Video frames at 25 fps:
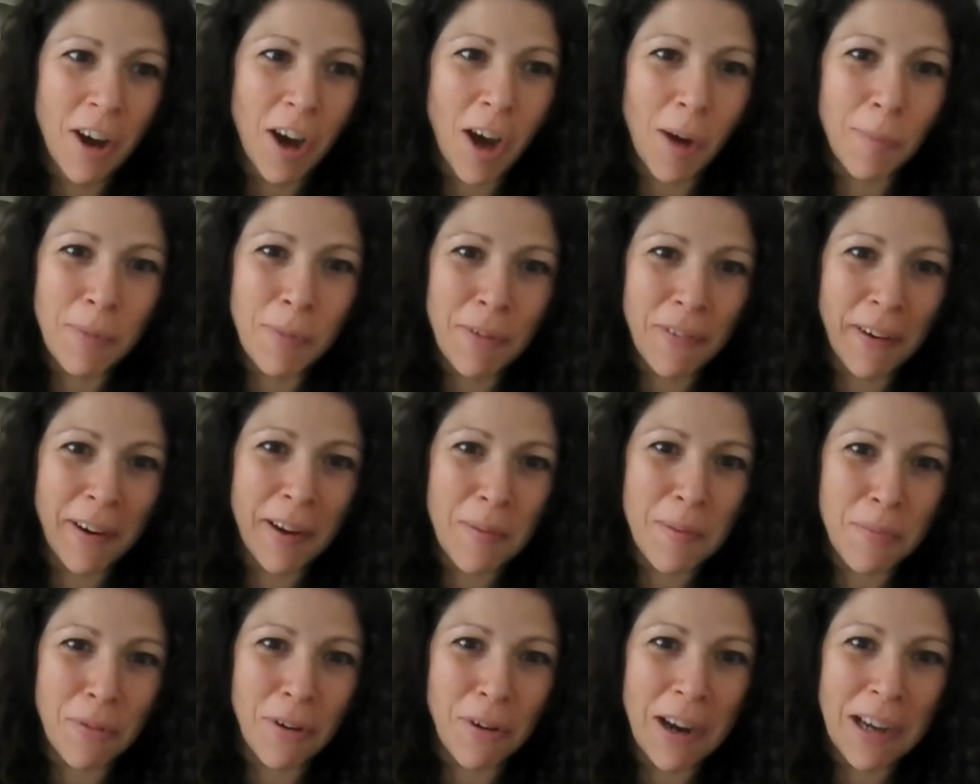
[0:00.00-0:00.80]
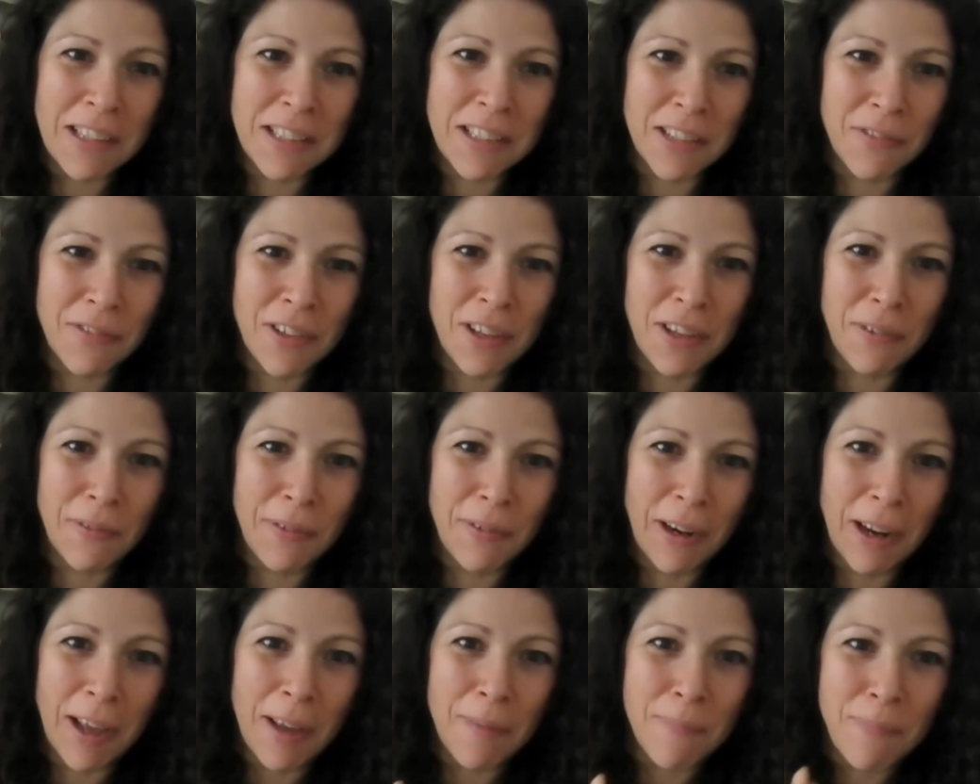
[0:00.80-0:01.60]
I'd be very impressed if you
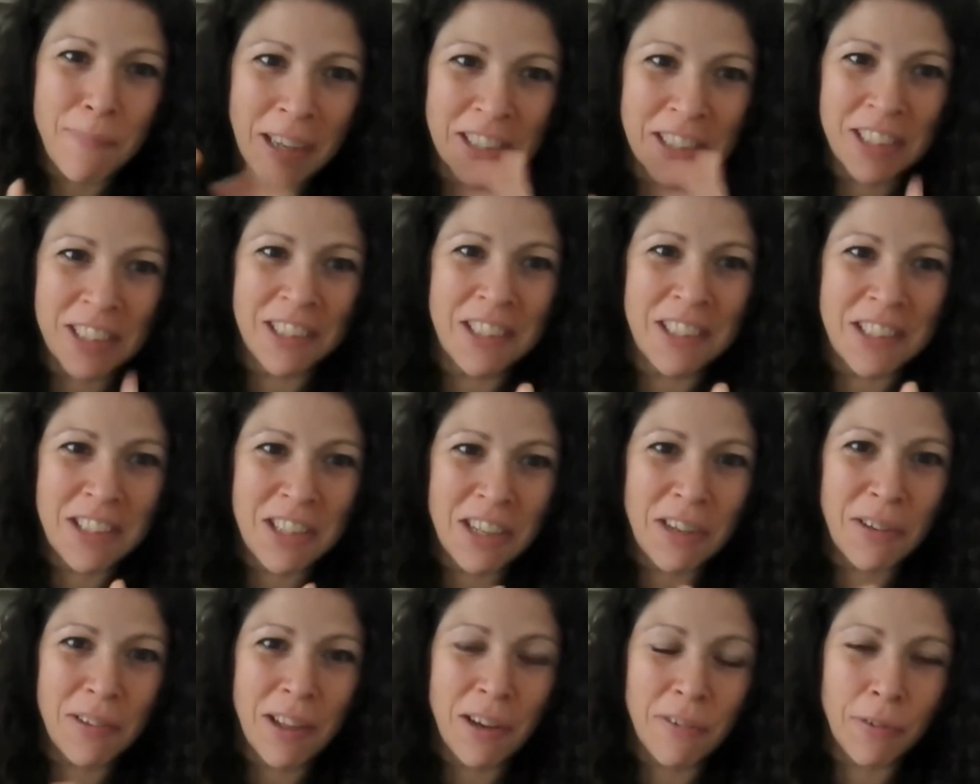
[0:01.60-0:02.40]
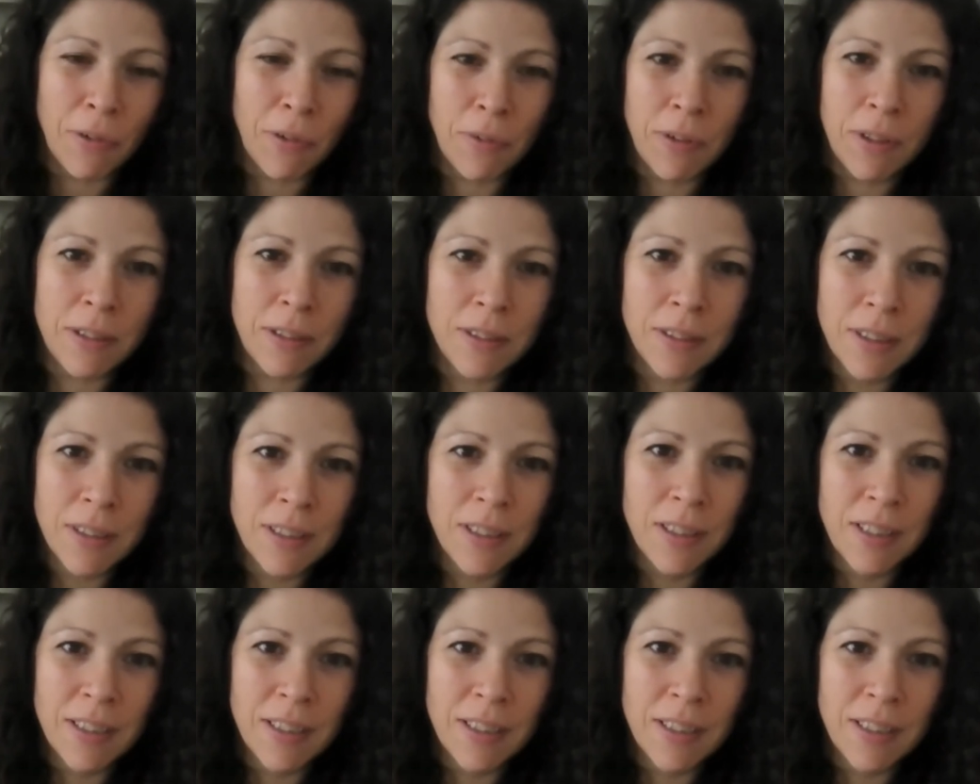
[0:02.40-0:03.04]
were like managing to do it with everyone.